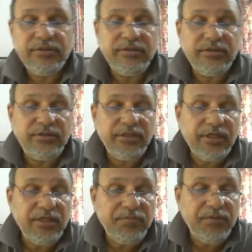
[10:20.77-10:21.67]
The
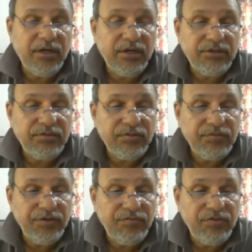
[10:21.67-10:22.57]
second part
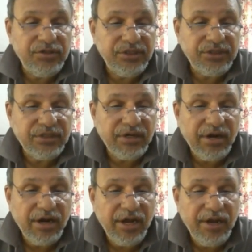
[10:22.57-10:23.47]
we will
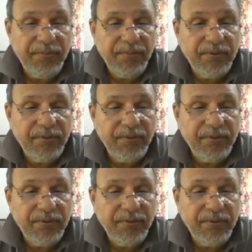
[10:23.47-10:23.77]
describe,